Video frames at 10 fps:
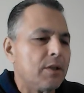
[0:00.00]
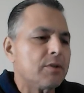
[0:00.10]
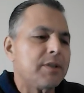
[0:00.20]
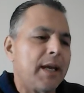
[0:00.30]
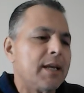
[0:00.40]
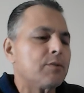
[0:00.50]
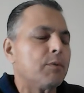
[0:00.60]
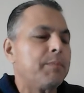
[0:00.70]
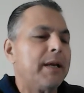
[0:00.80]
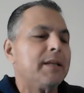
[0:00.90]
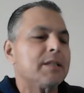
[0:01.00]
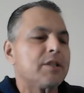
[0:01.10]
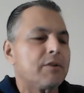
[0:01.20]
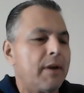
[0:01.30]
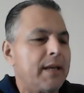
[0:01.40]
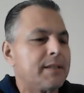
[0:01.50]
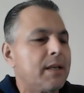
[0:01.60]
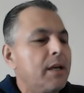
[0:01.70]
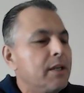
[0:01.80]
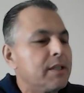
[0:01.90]
in those days will be a
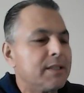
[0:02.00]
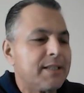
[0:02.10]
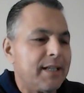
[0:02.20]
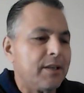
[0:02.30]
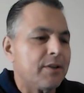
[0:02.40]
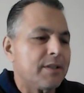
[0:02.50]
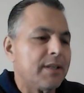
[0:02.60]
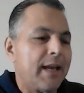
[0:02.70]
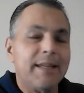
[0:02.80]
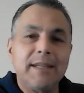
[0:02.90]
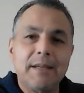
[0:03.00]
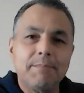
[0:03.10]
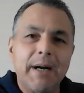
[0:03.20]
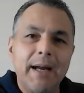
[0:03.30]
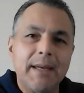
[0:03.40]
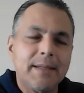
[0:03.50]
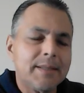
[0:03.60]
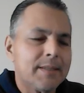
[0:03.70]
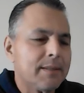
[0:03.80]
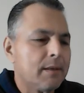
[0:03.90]
disgrace to sinners and the
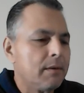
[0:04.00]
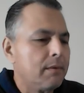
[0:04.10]
impious.